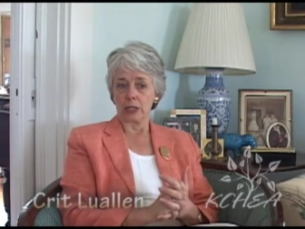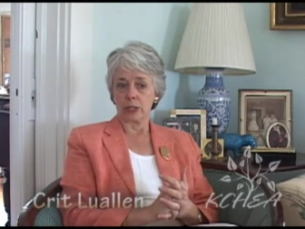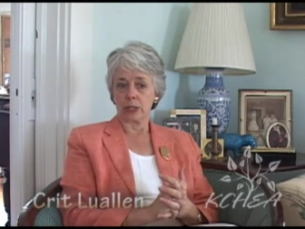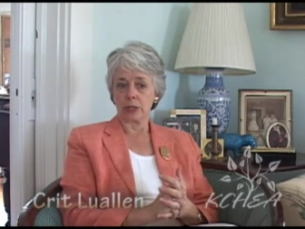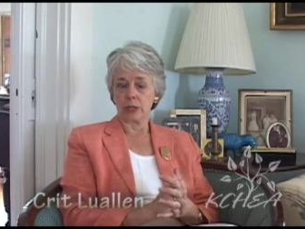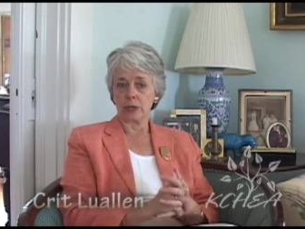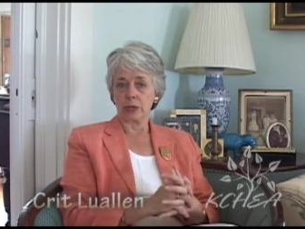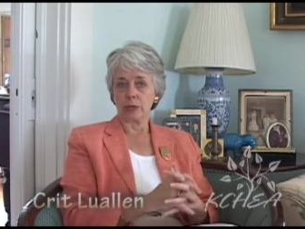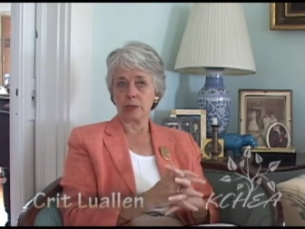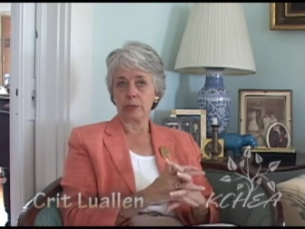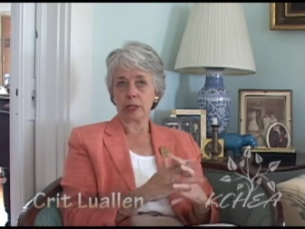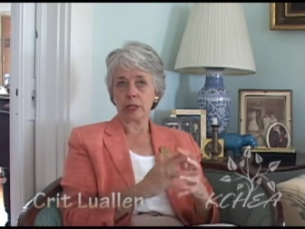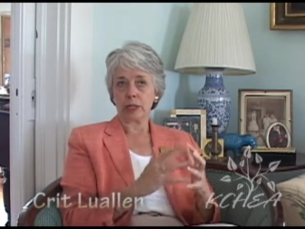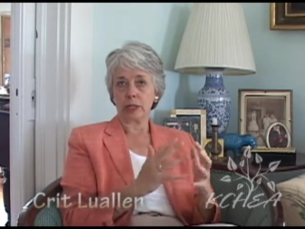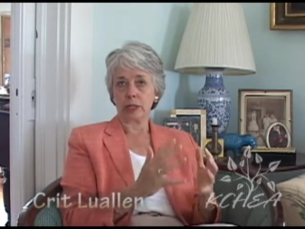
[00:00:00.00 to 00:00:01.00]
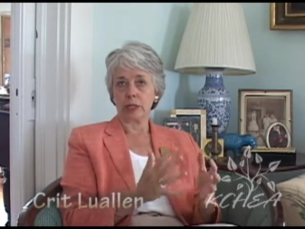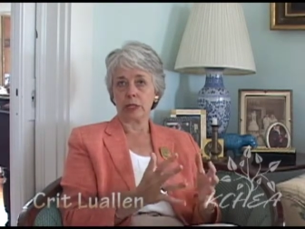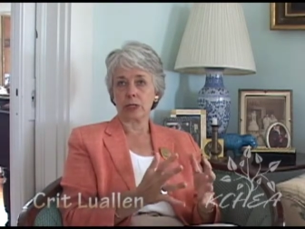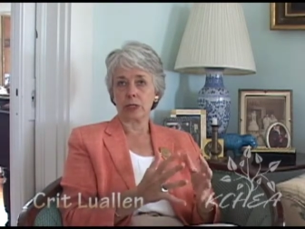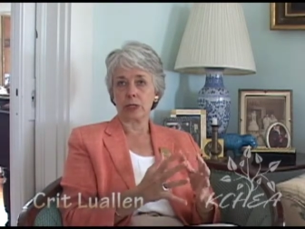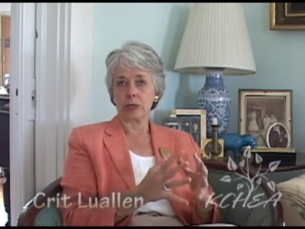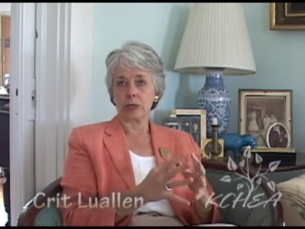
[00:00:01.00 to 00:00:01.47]
to
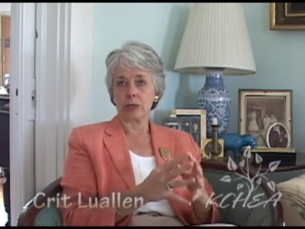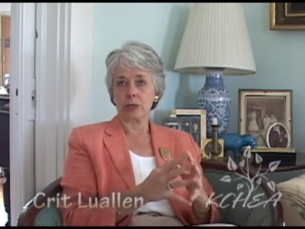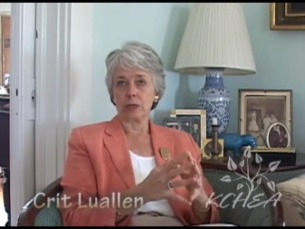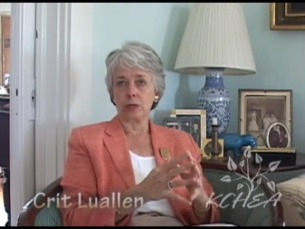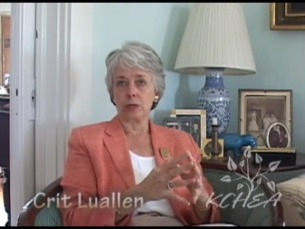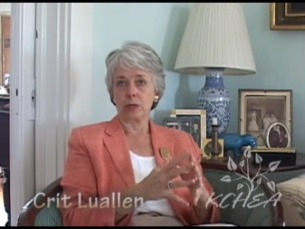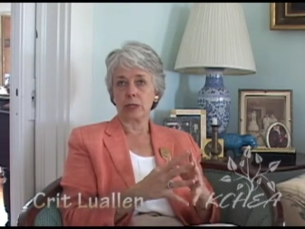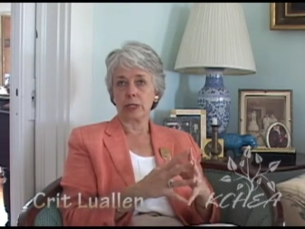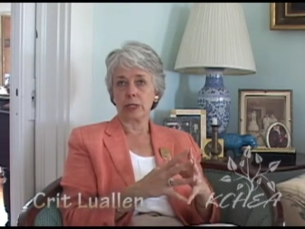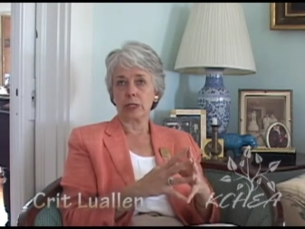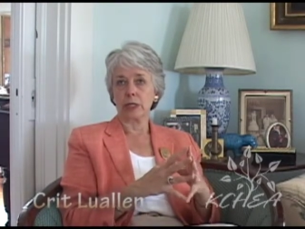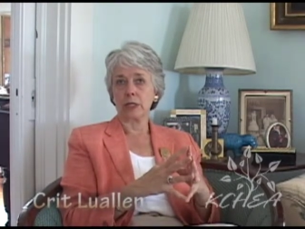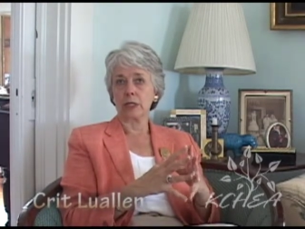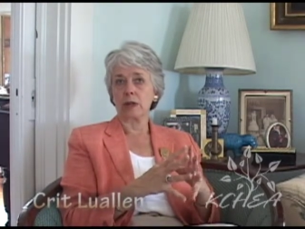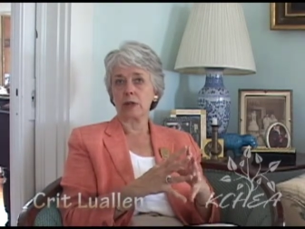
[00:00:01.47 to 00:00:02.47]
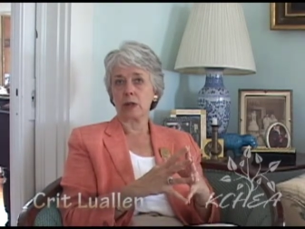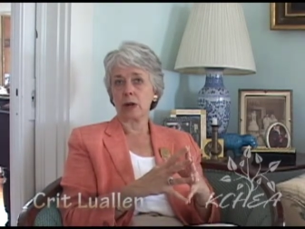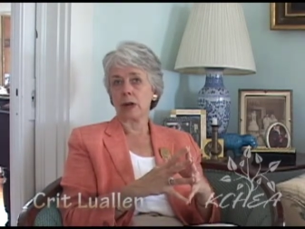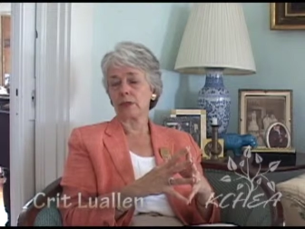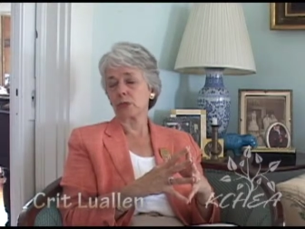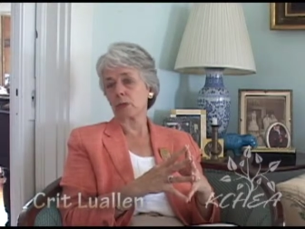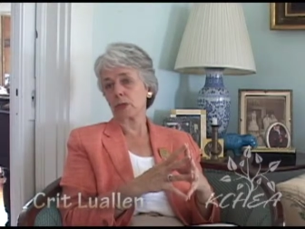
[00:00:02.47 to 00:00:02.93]
begin to give
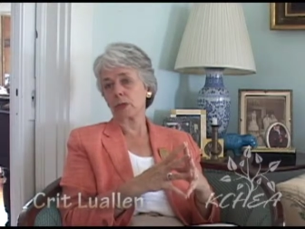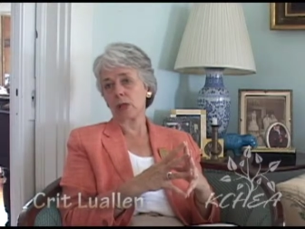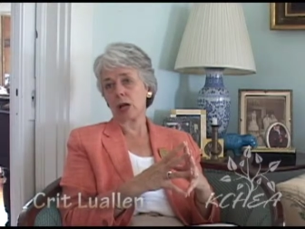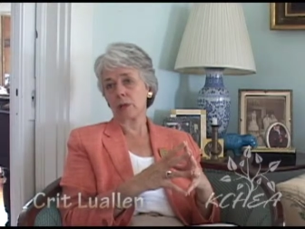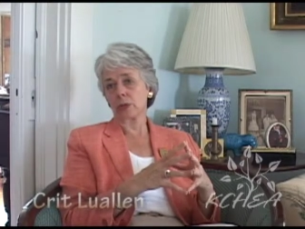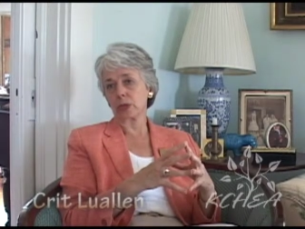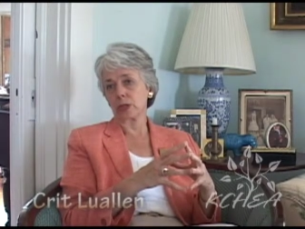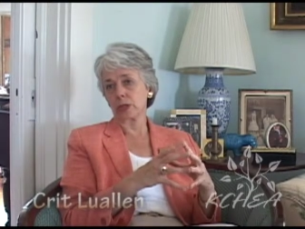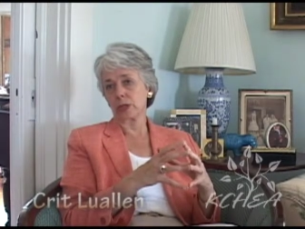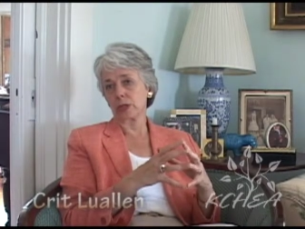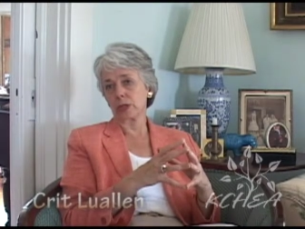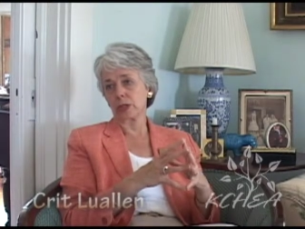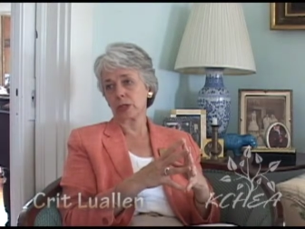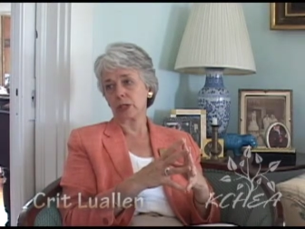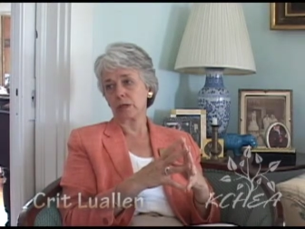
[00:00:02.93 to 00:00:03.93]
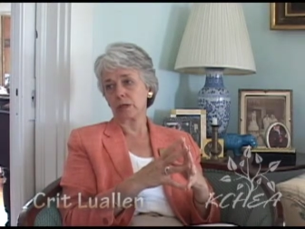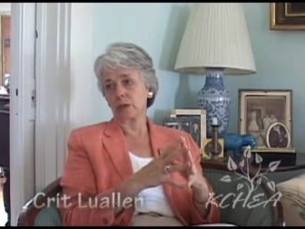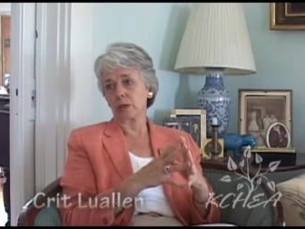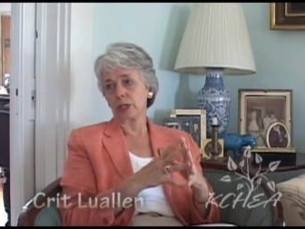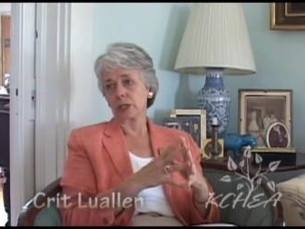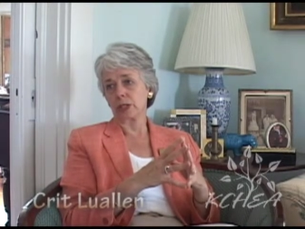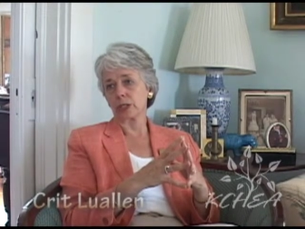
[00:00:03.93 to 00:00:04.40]
craftspeople opportunities
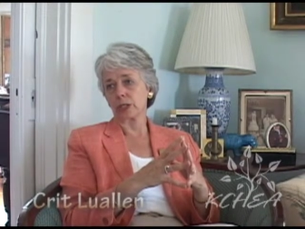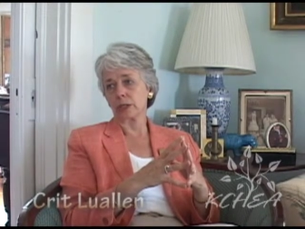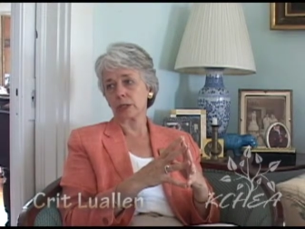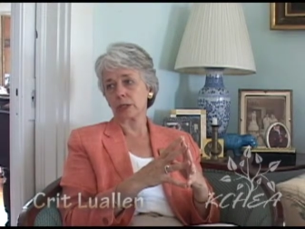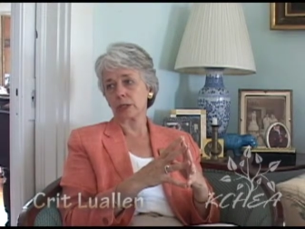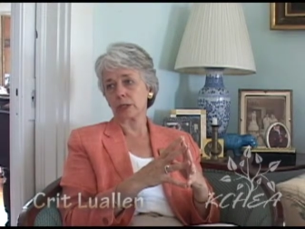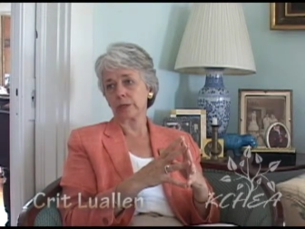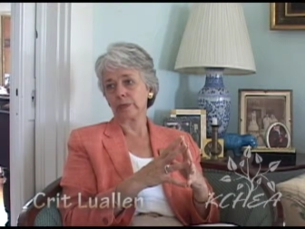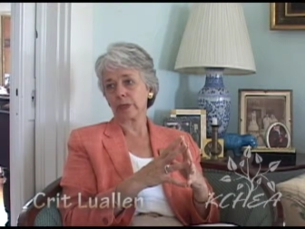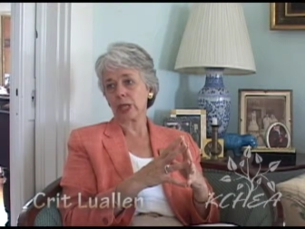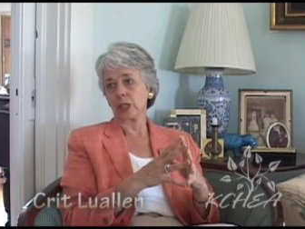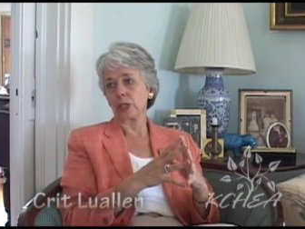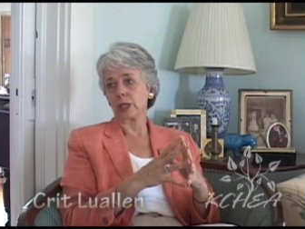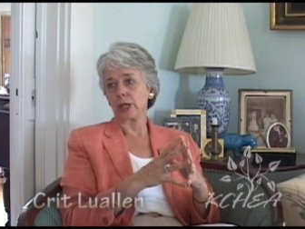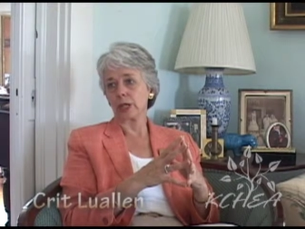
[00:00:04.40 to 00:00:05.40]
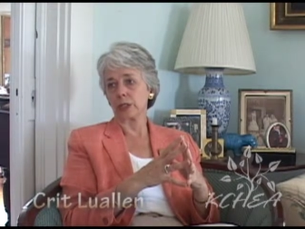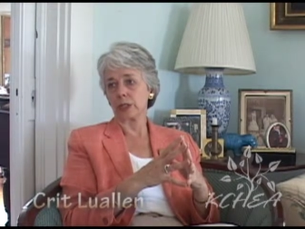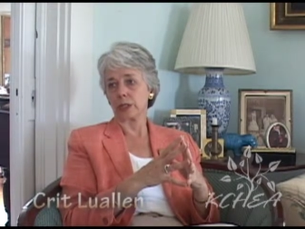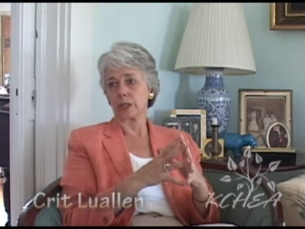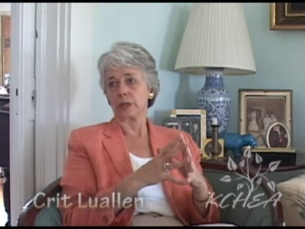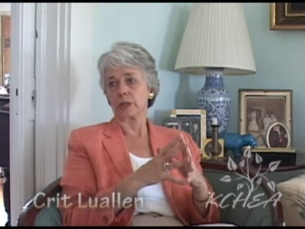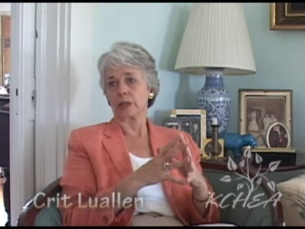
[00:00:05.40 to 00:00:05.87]
for additional
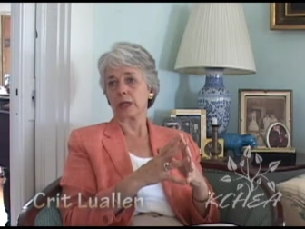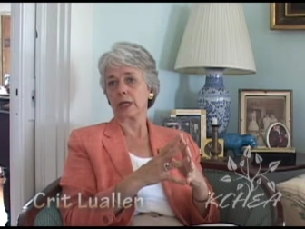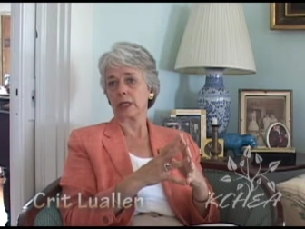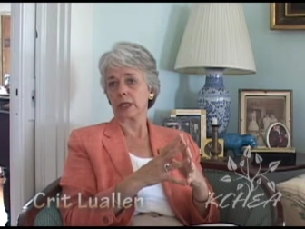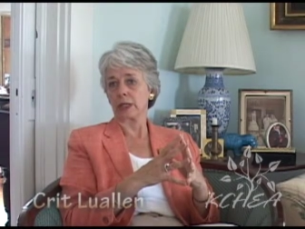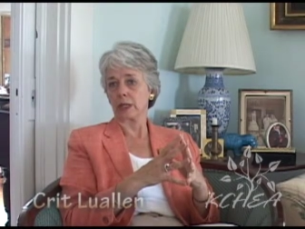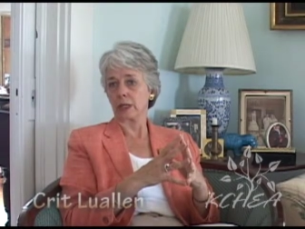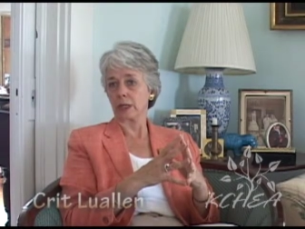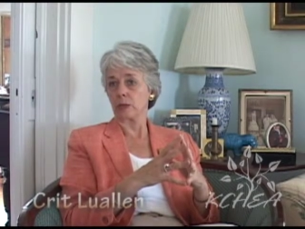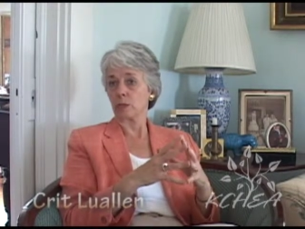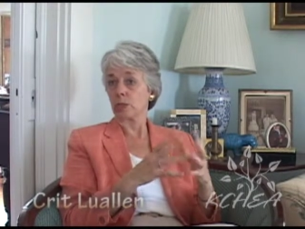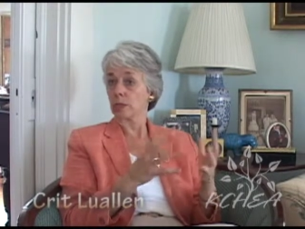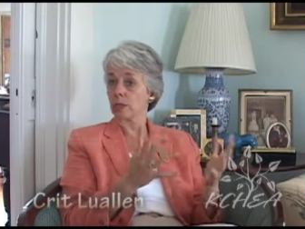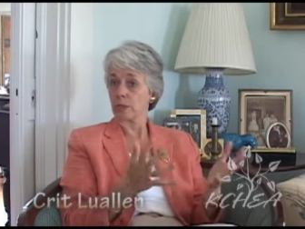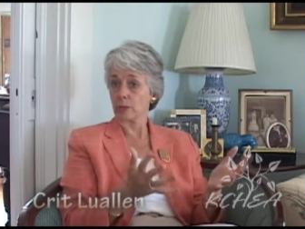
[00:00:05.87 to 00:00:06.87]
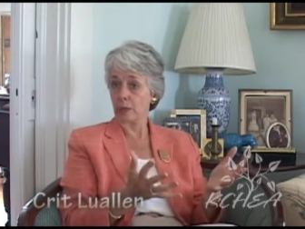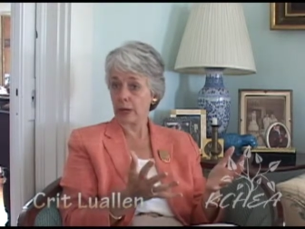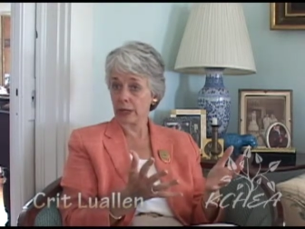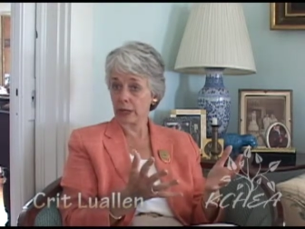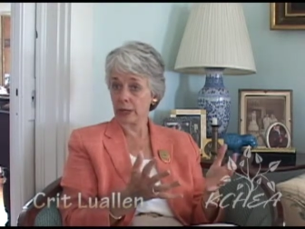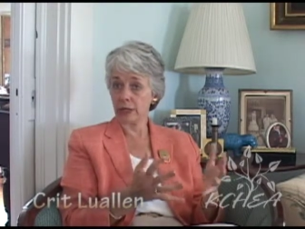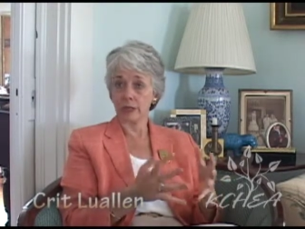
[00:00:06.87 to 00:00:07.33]
education and training in business
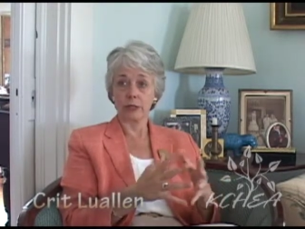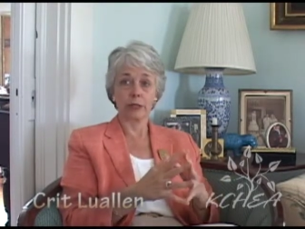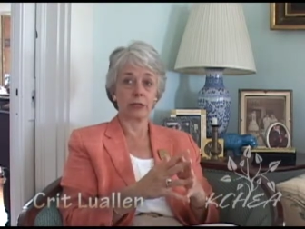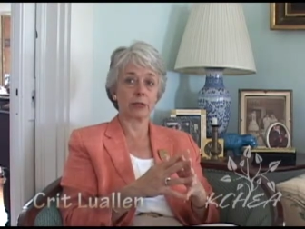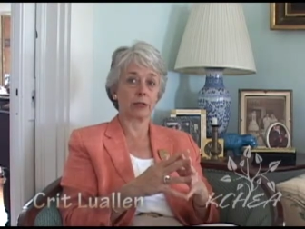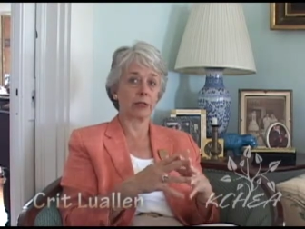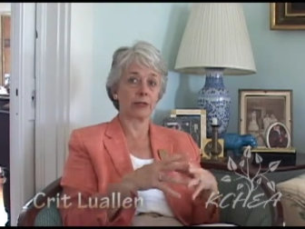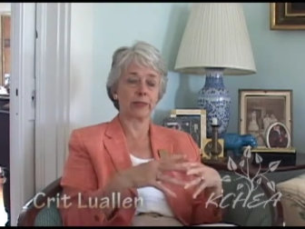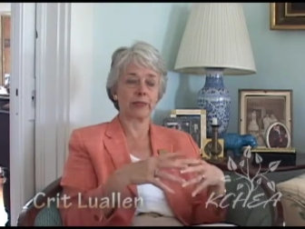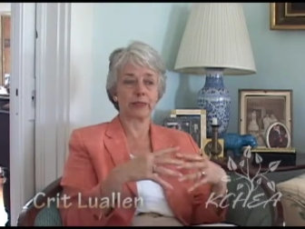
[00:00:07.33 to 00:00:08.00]
practices,